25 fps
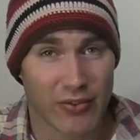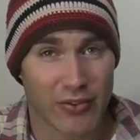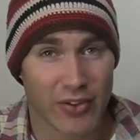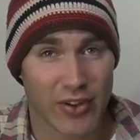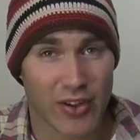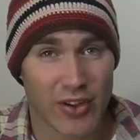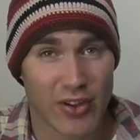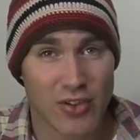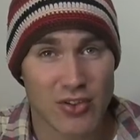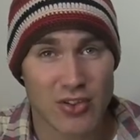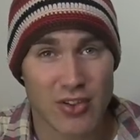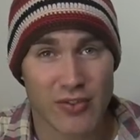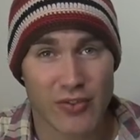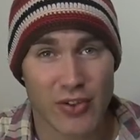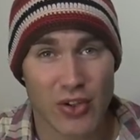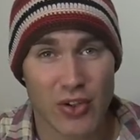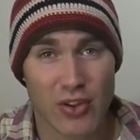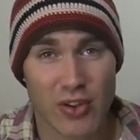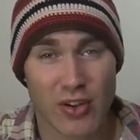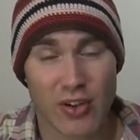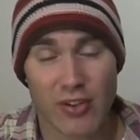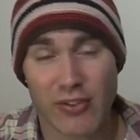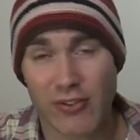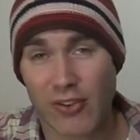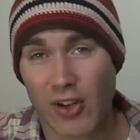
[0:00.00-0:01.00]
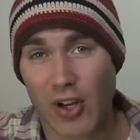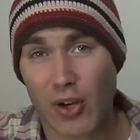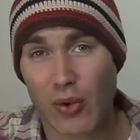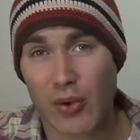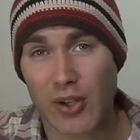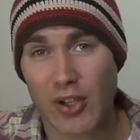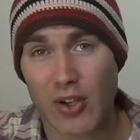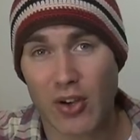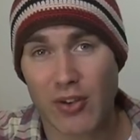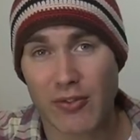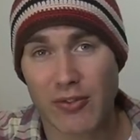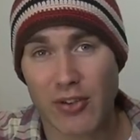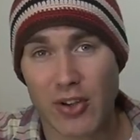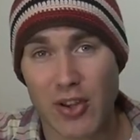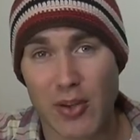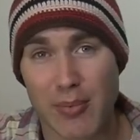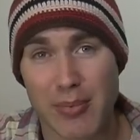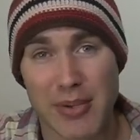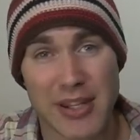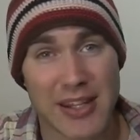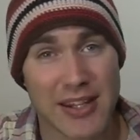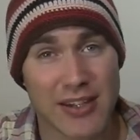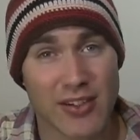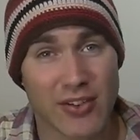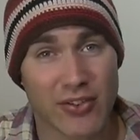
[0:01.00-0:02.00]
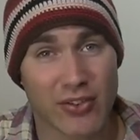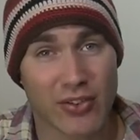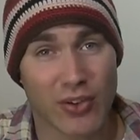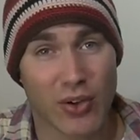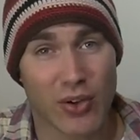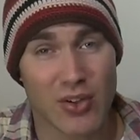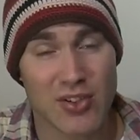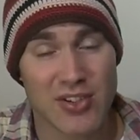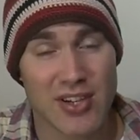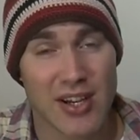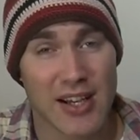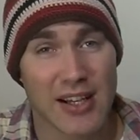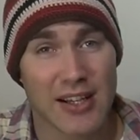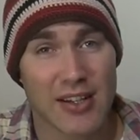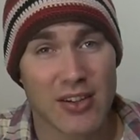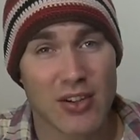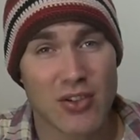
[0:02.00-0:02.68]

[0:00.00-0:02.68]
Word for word: for those of you that are following on from the beginner's course,